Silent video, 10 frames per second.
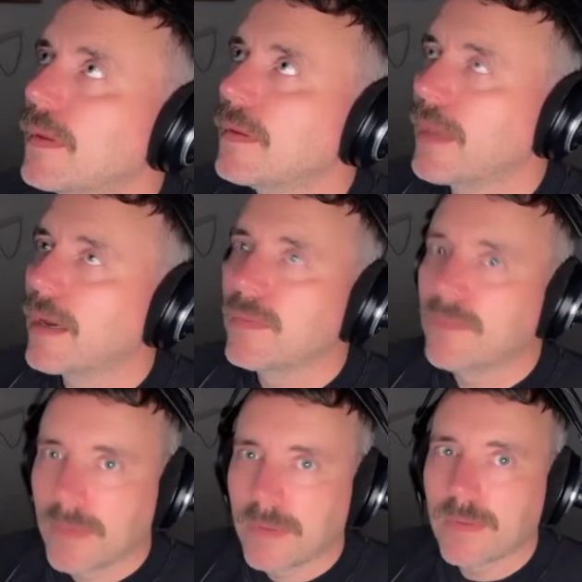yeah,
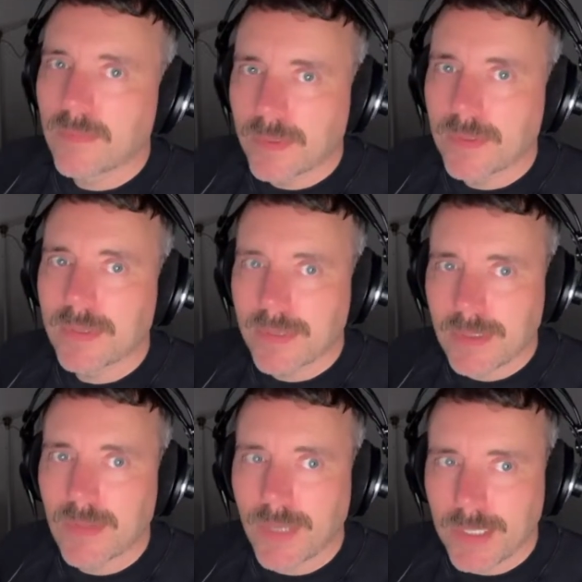we're
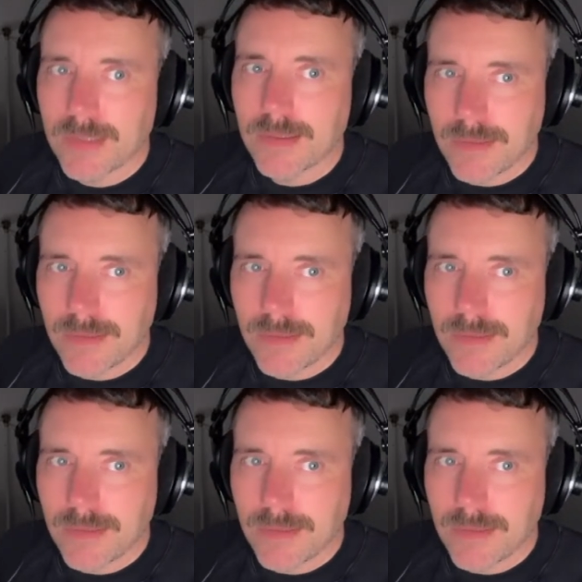quite,